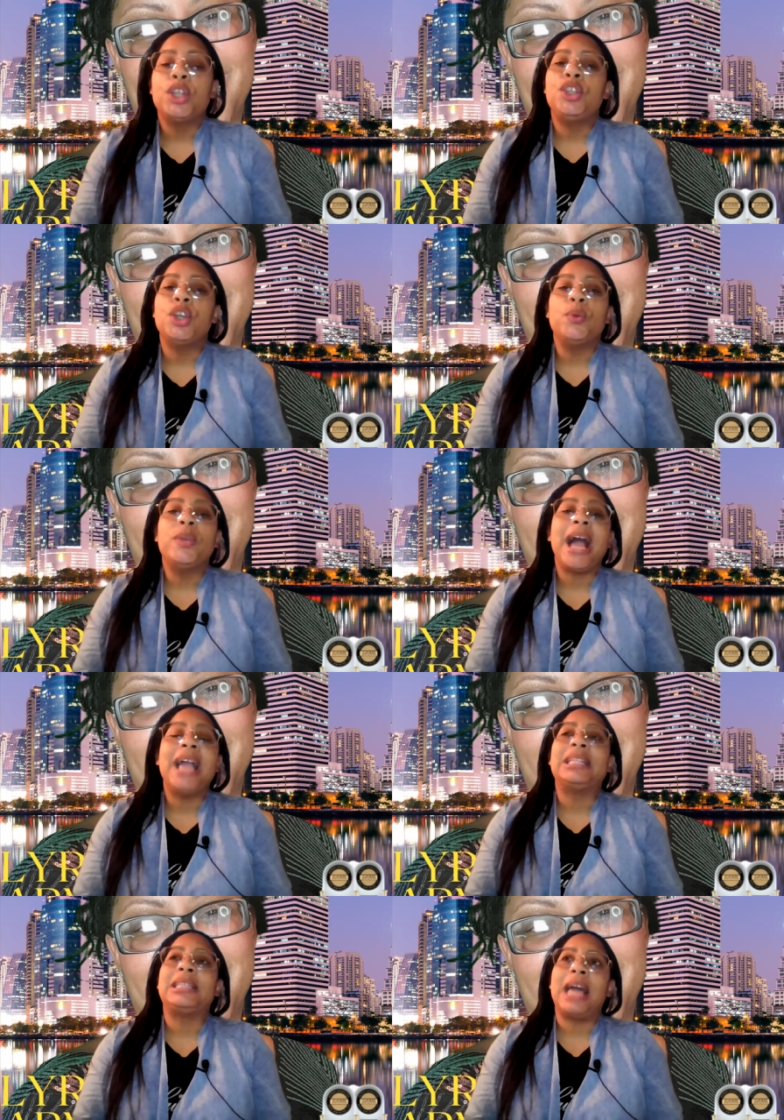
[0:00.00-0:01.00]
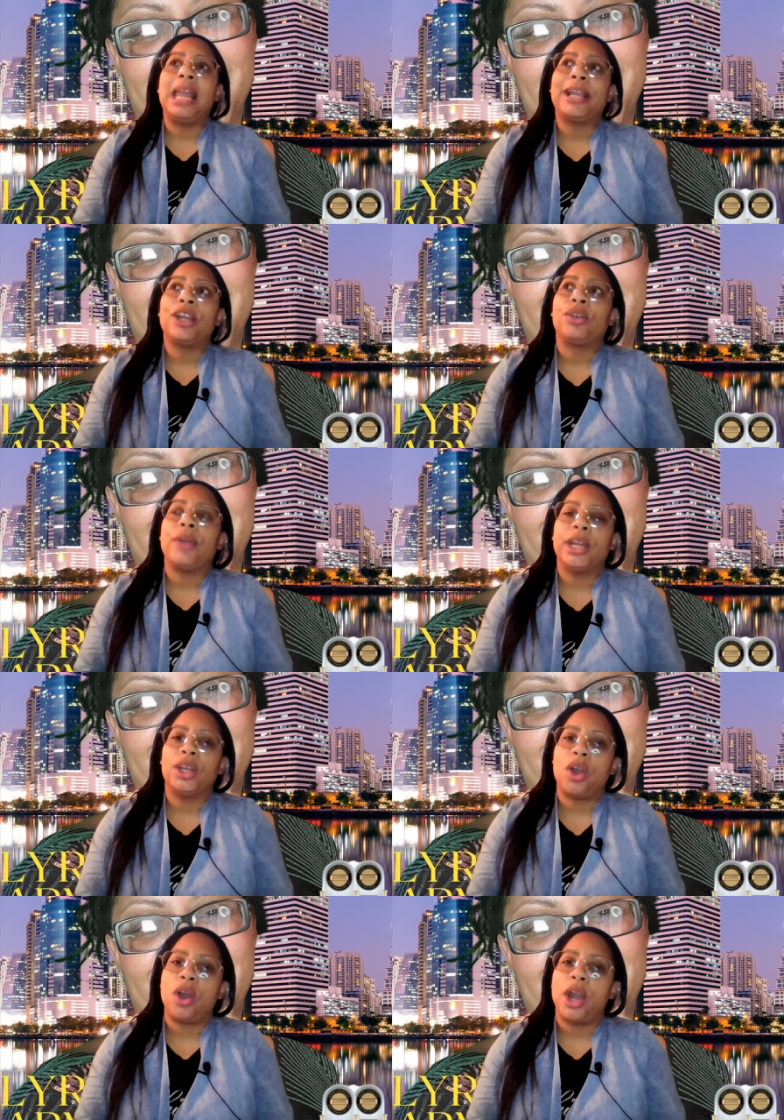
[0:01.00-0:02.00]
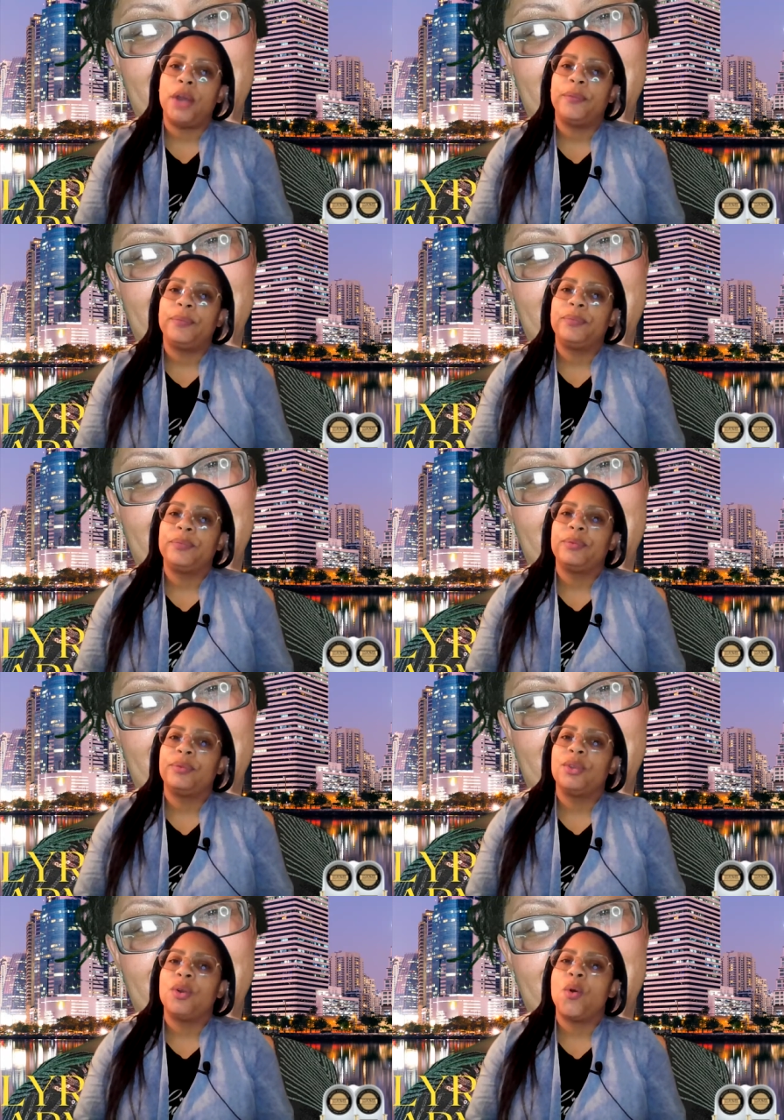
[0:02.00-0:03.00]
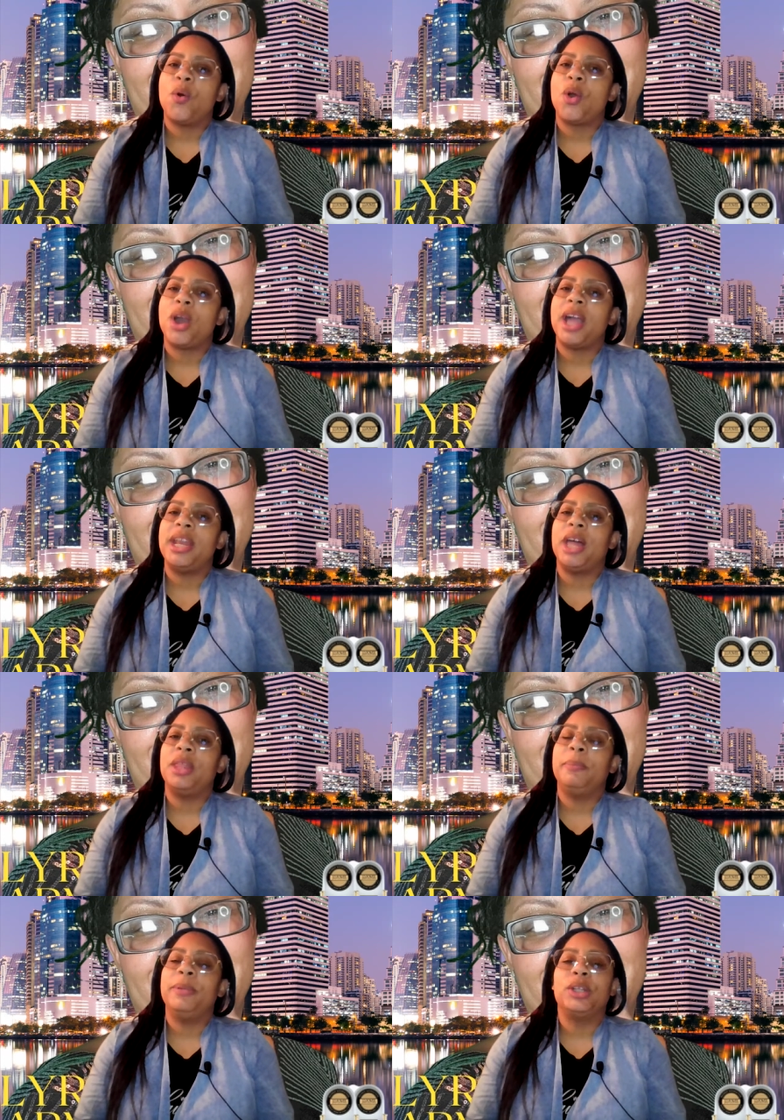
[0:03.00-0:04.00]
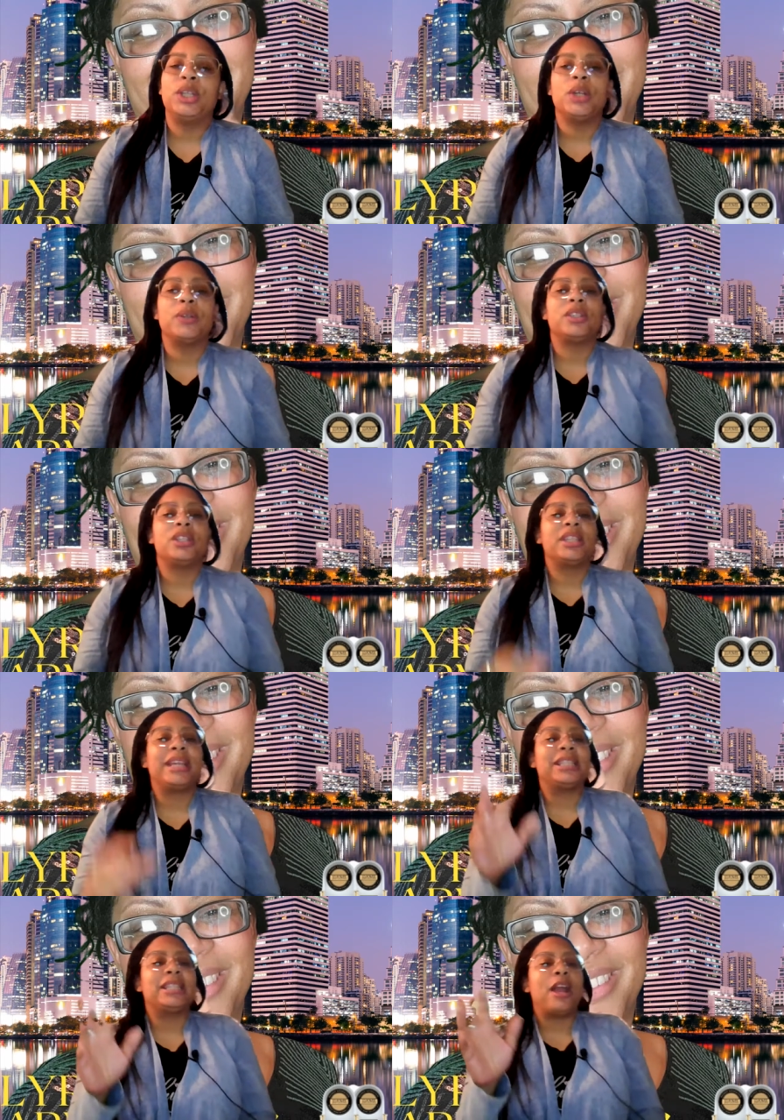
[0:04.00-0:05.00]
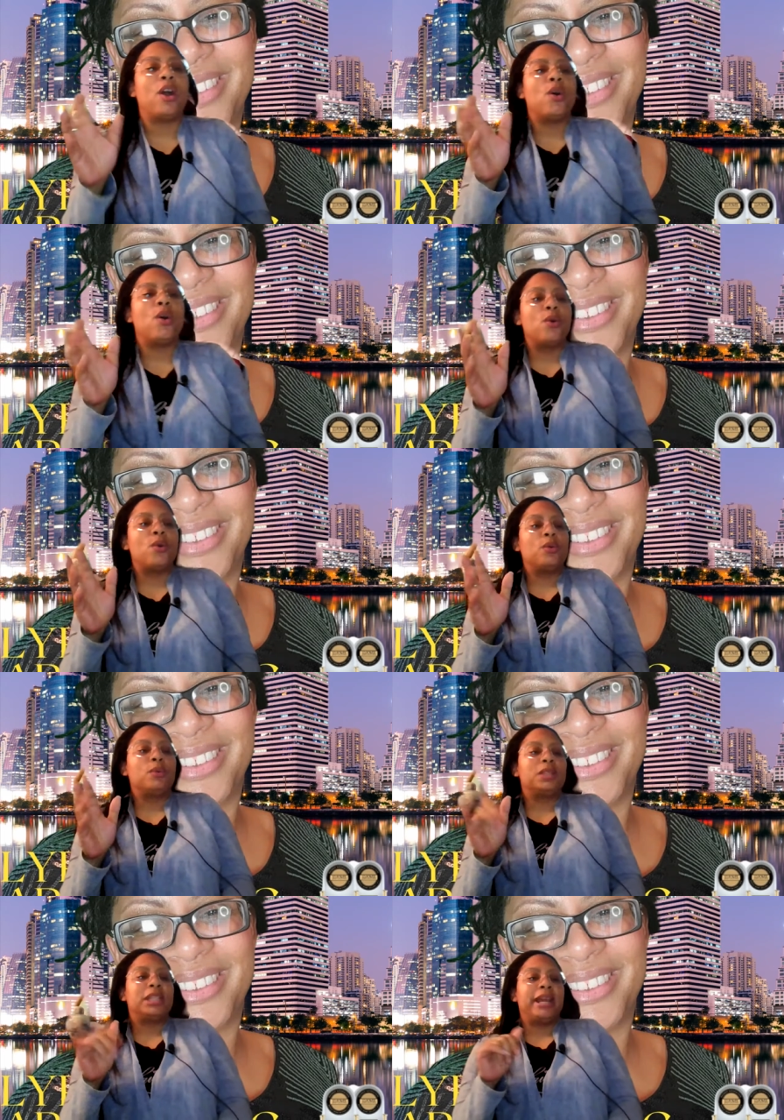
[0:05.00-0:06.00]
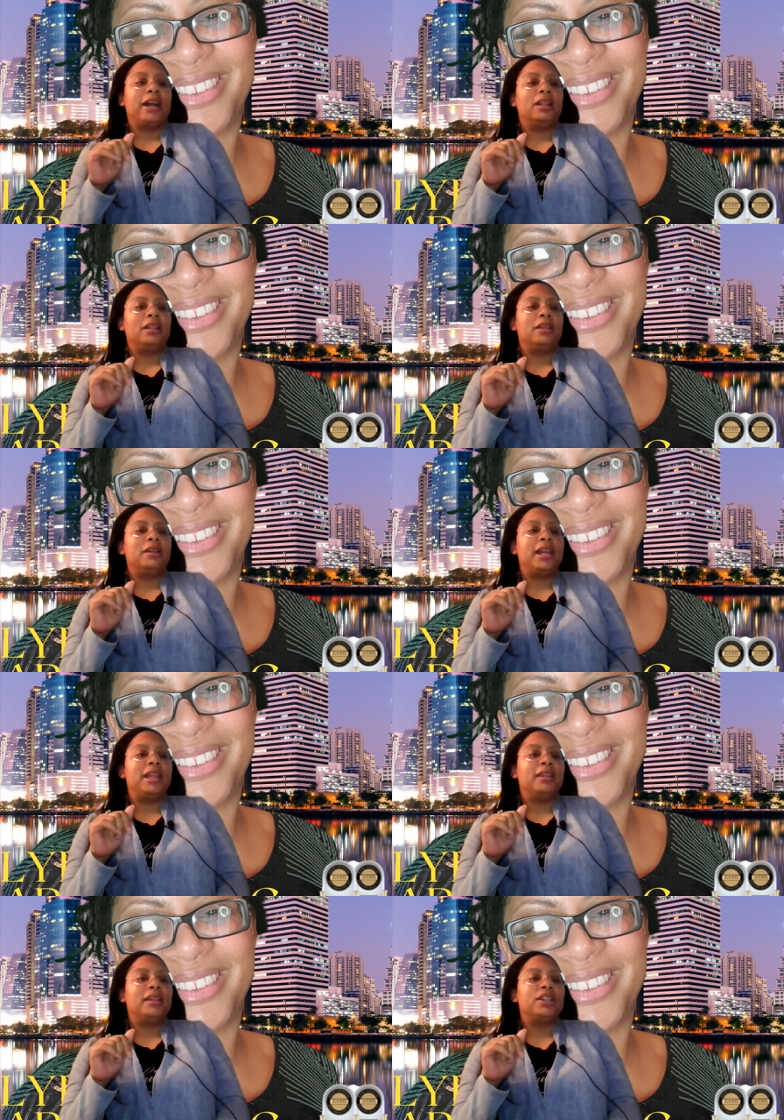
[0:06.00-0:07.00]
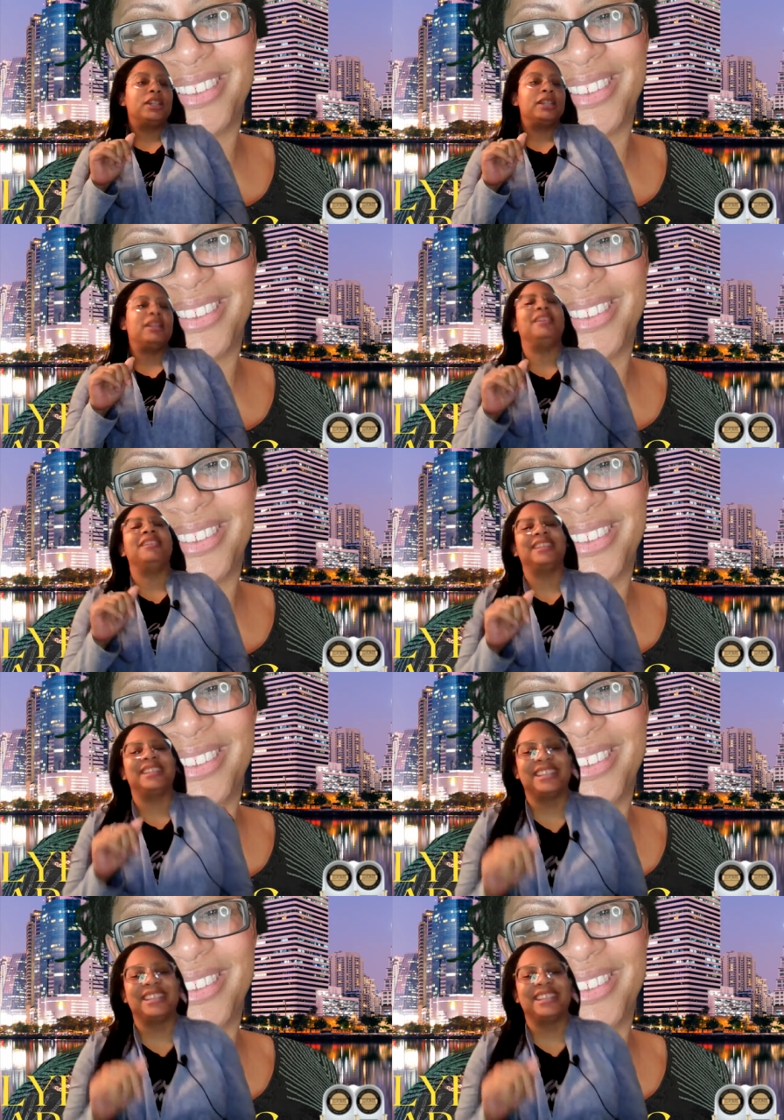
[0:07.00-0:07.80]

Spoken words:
it's not like a credit card or another bill. You know, that's that old tale in the hood.